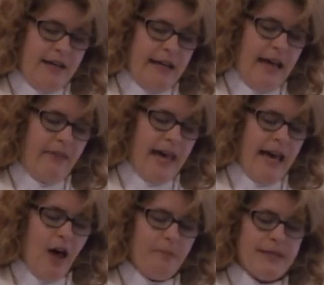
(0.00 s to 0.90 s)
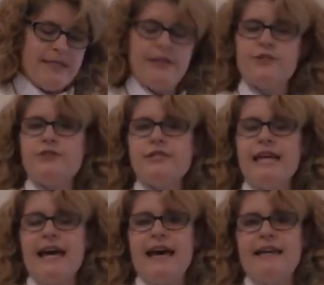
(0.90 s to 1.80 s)
and they help us
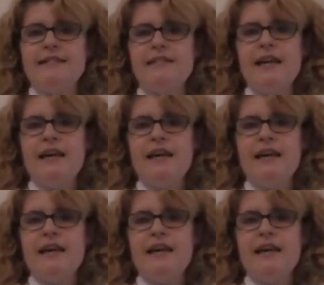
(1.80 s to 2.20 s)
understand